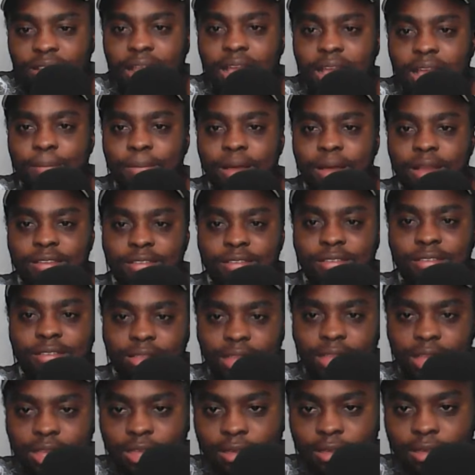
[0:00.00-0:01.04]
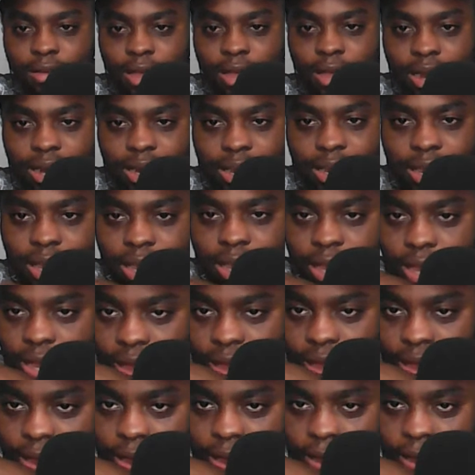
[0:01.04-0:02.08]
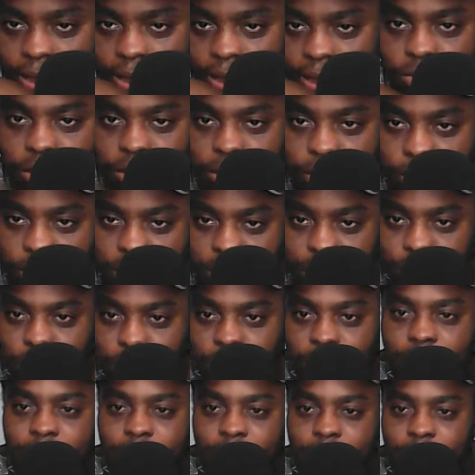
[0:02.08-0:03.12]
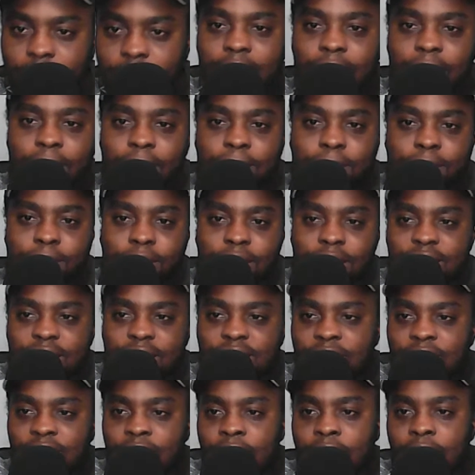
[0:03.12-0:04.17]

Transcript: like button. Thank you, RK. Good morning, Muiz.